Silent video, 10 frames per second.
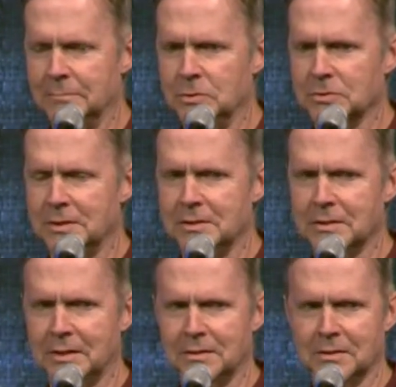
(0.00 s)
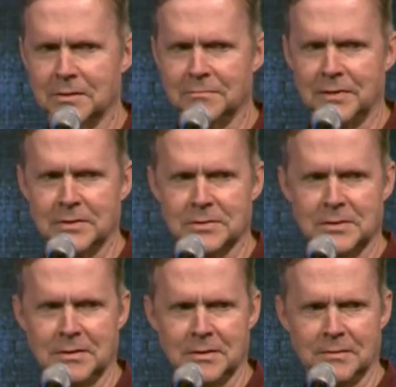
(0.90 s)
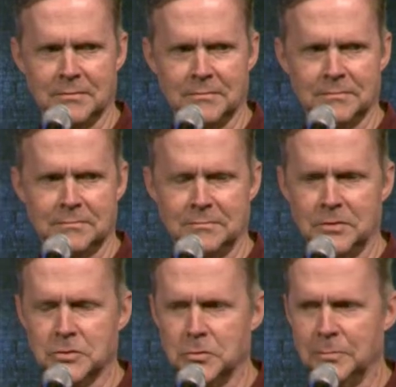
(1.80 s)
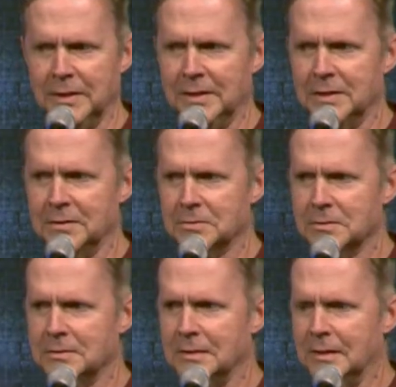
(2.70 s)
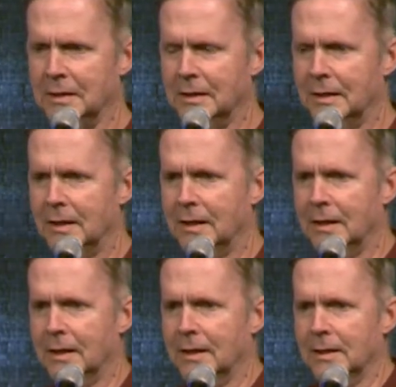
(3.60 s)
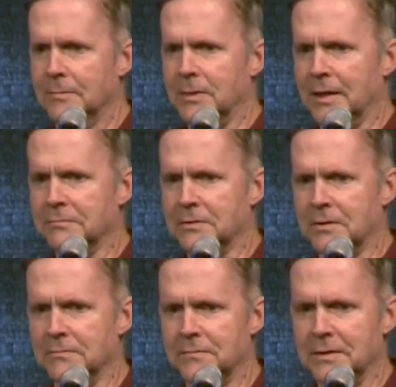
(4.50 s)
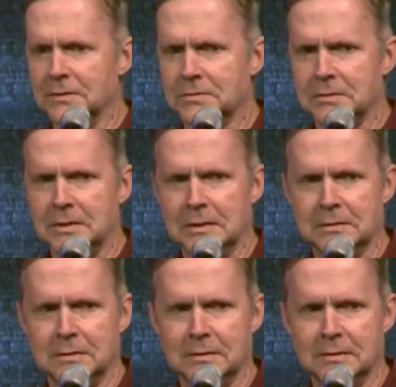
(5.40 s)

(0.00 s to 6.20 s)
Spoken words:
I'm usually thinking a confession of disobedience, but have to confess that